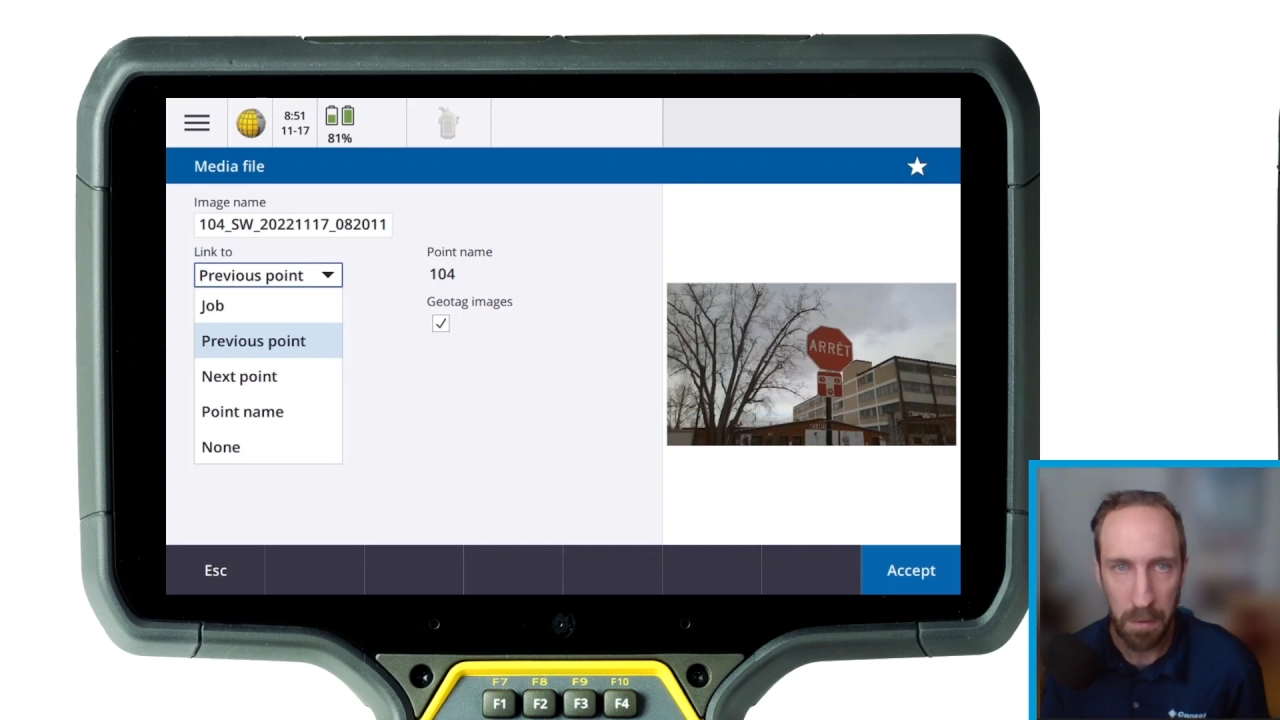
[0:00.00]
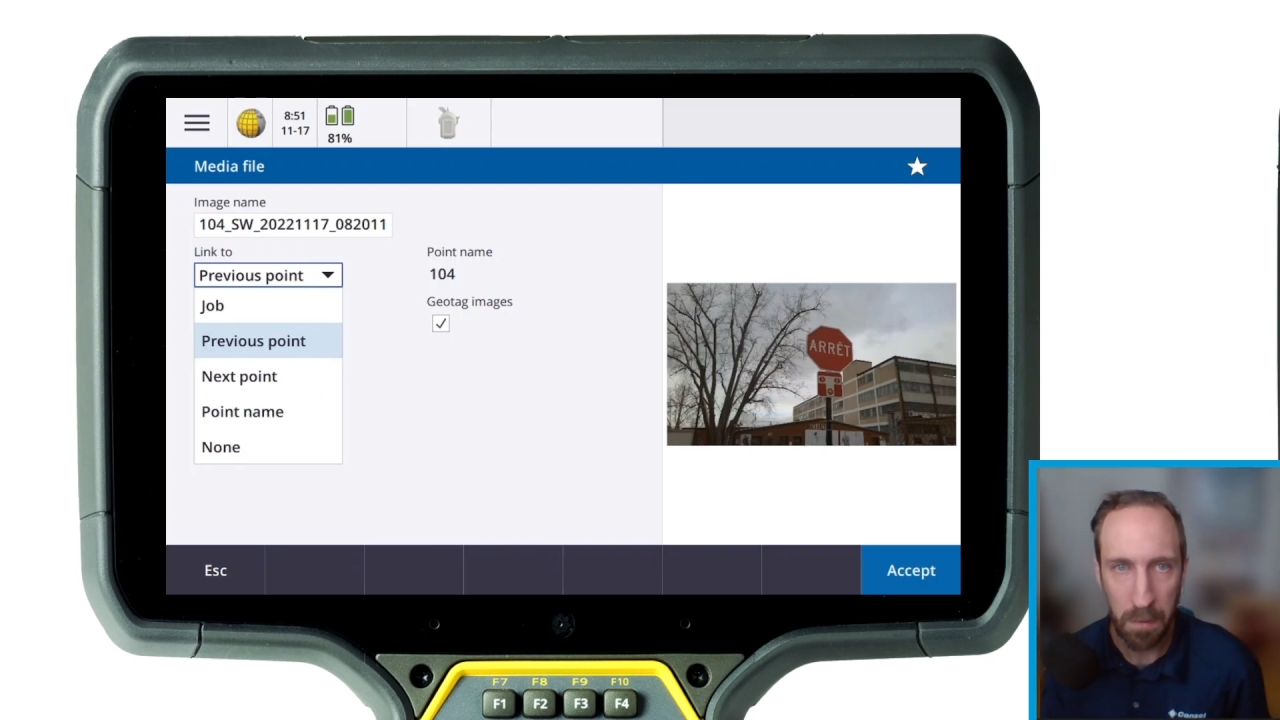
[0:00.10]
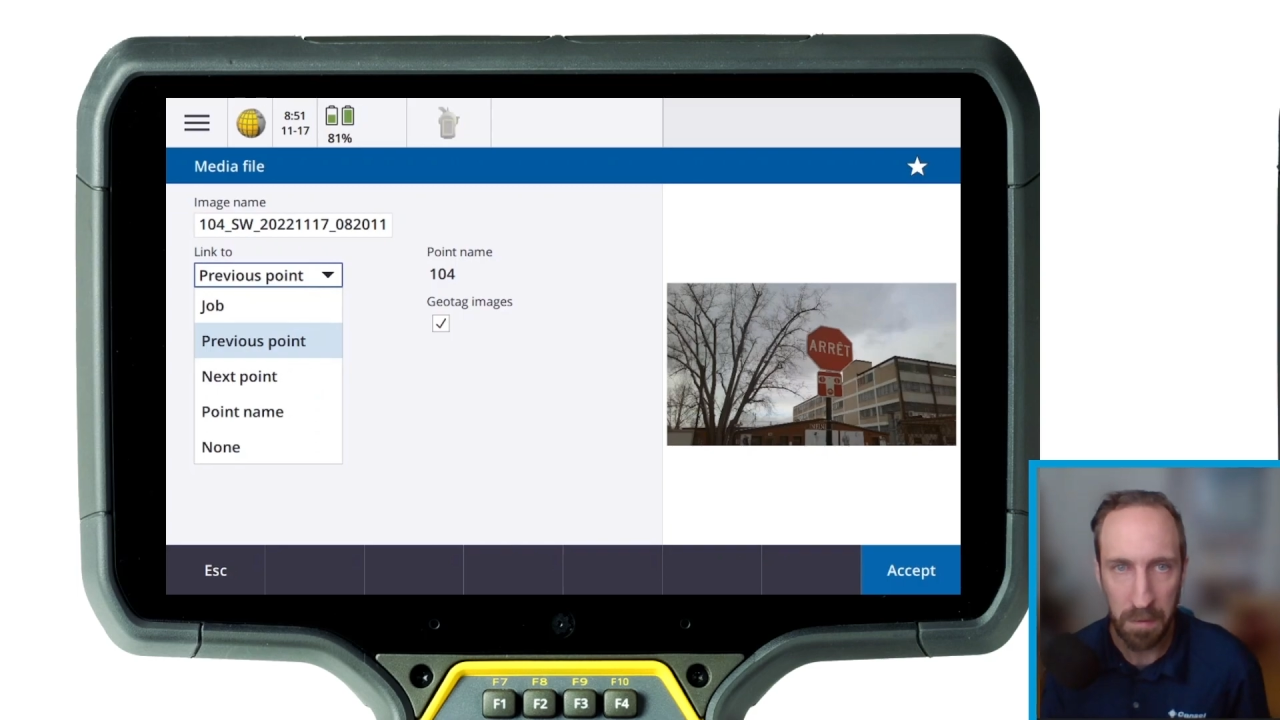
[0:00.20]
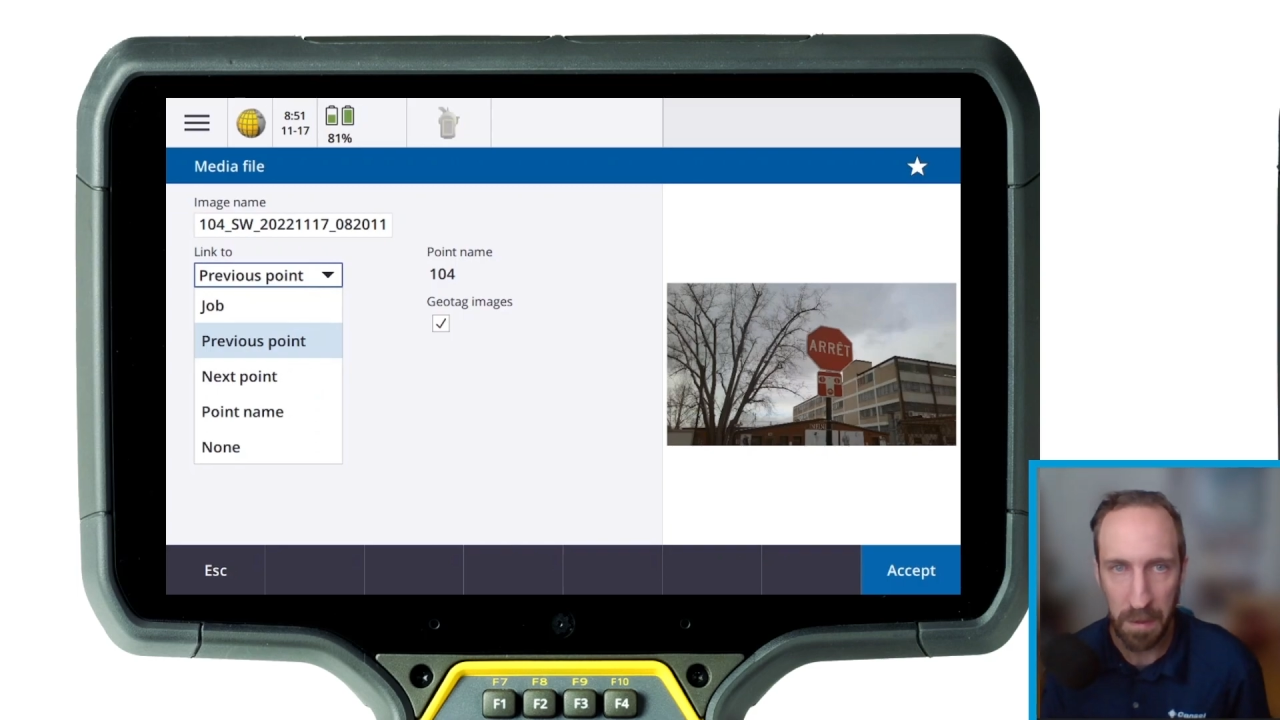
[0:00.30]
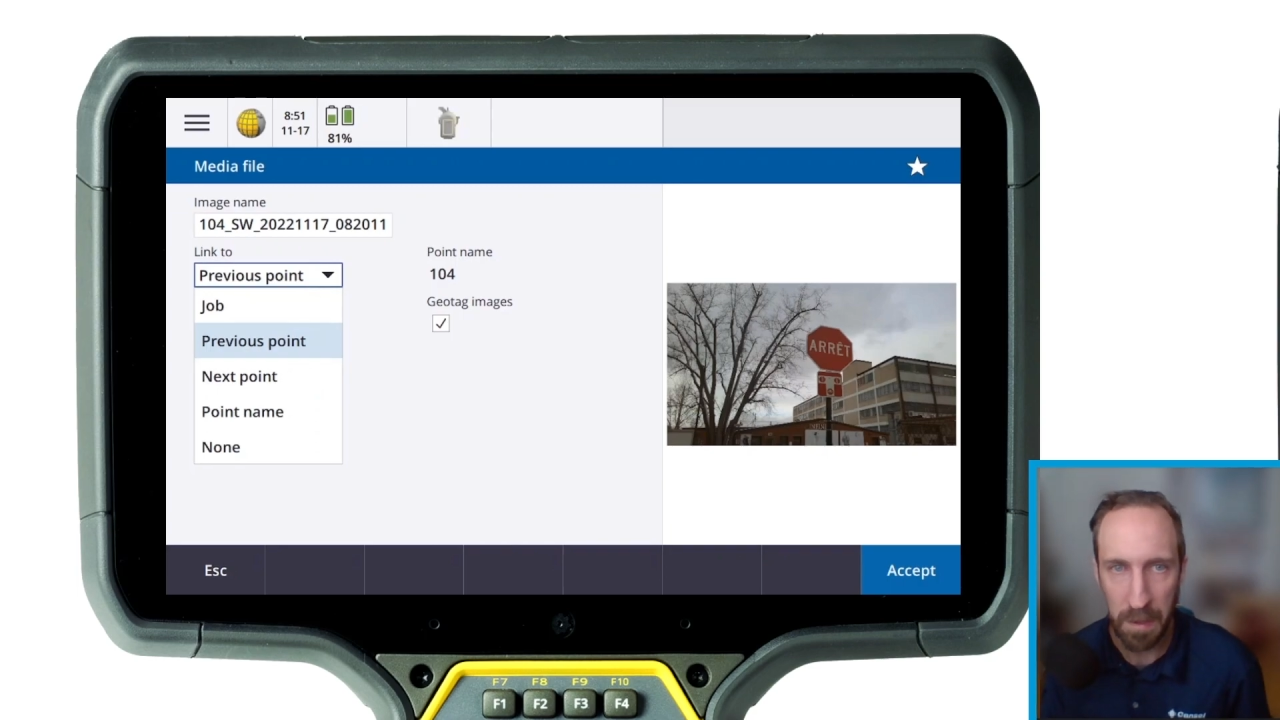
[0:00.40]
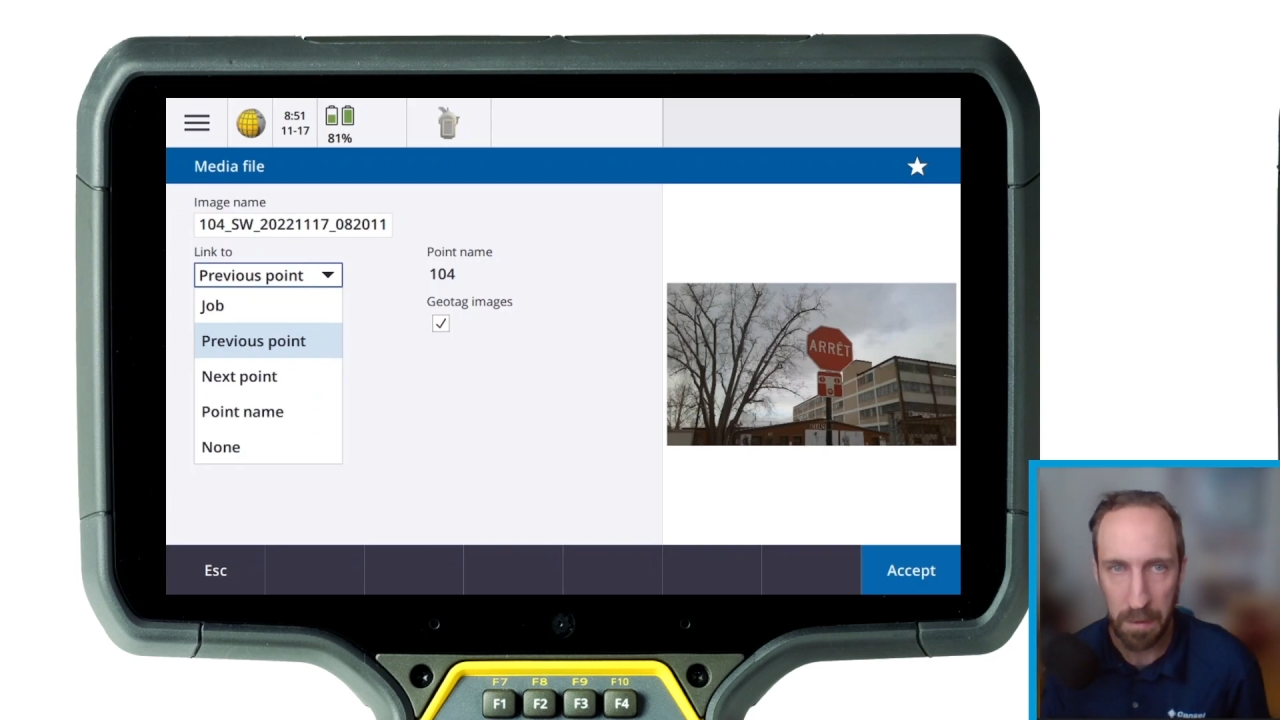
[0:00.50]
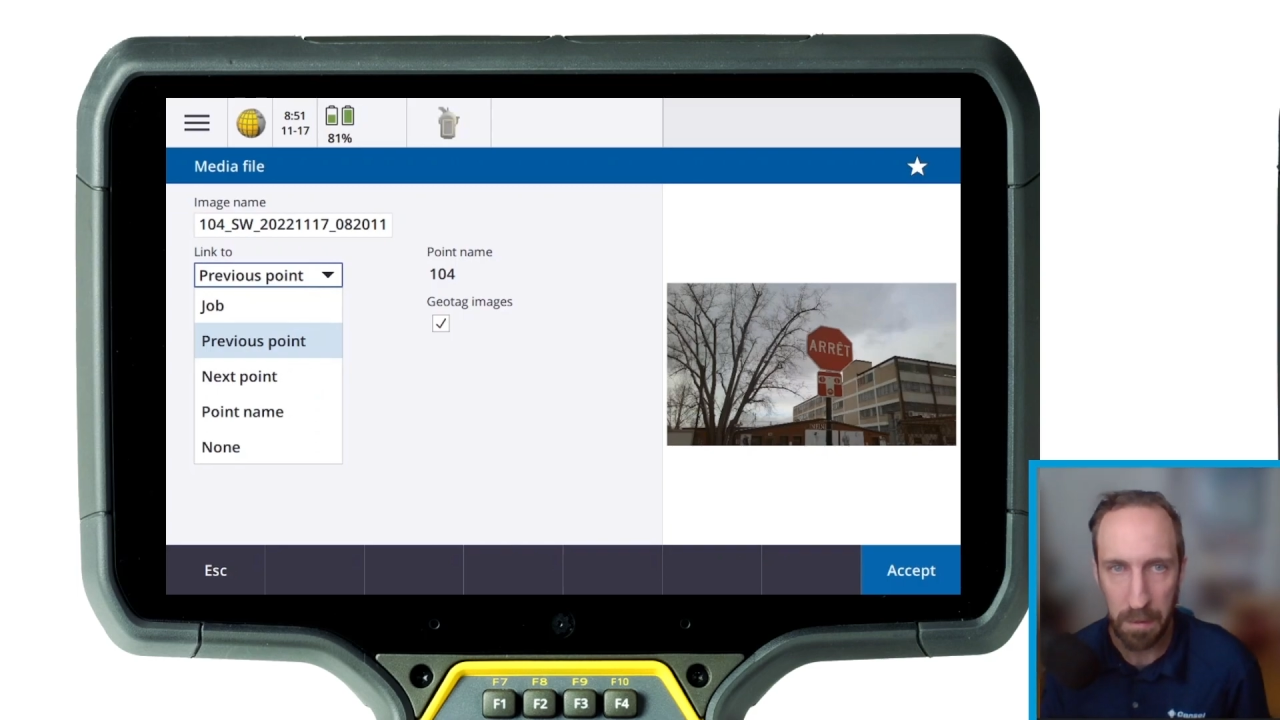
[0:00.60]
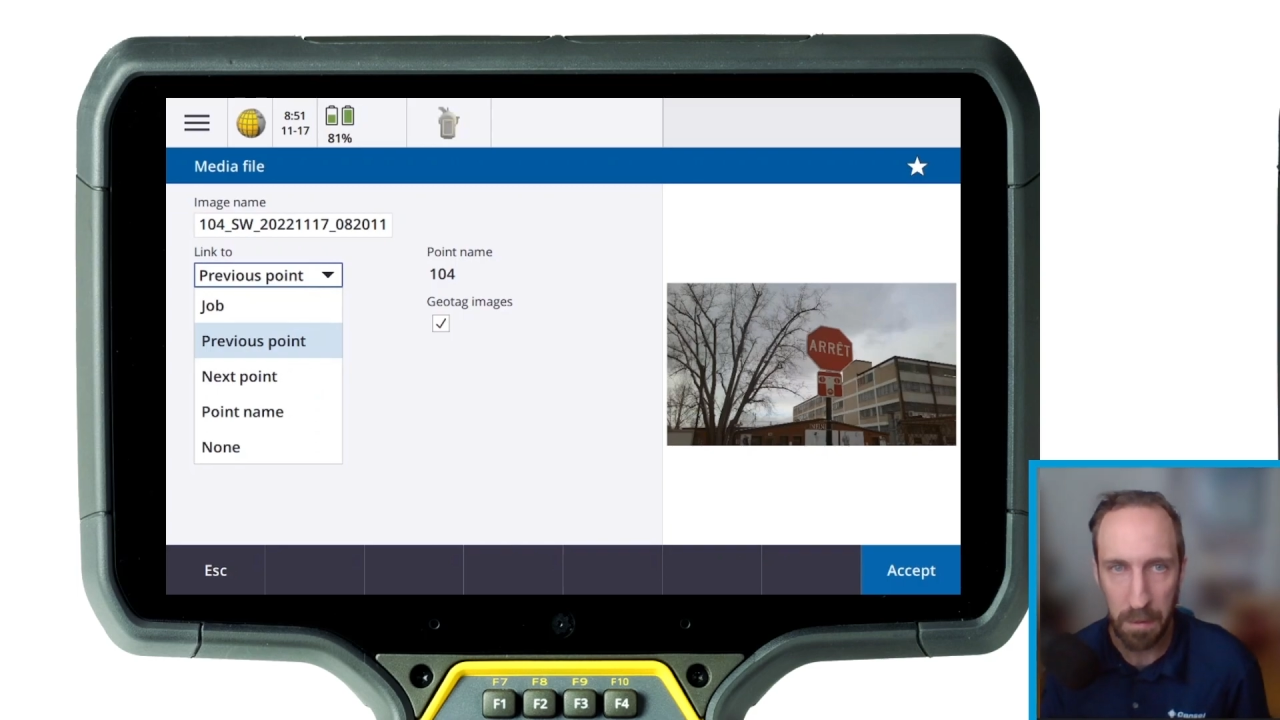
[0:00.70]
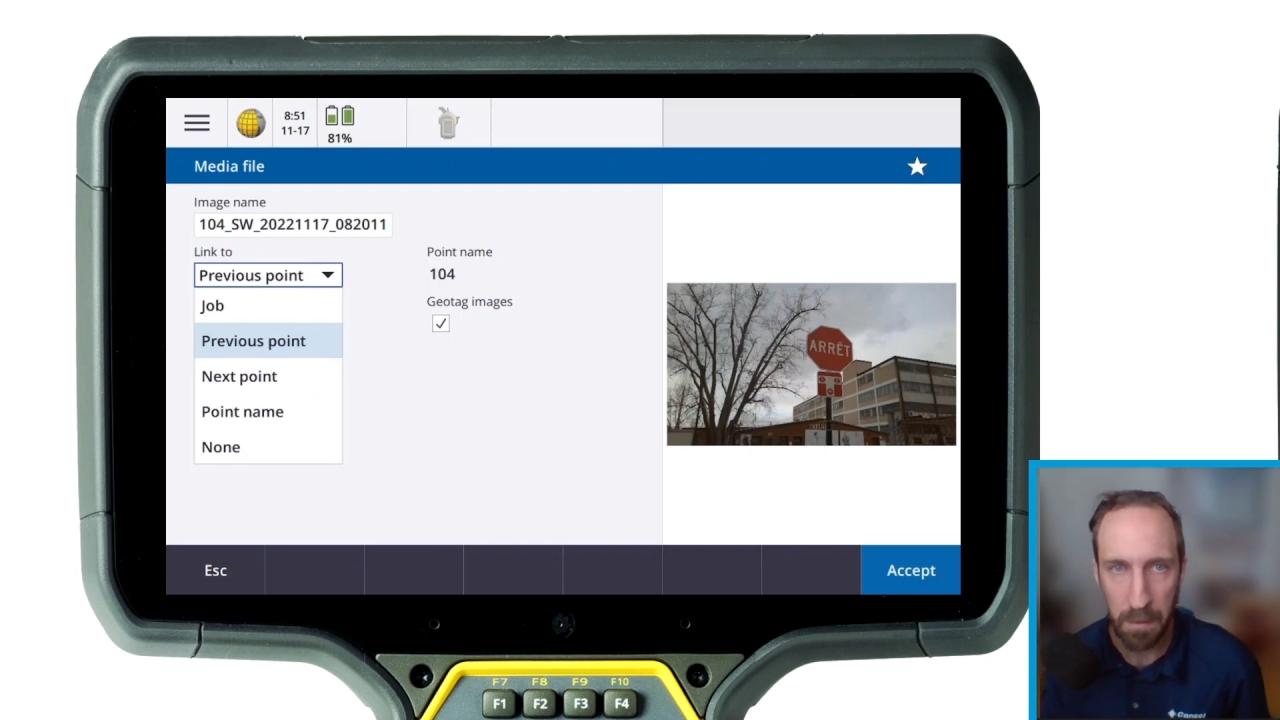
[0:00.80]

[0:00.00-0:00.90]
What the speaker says: You select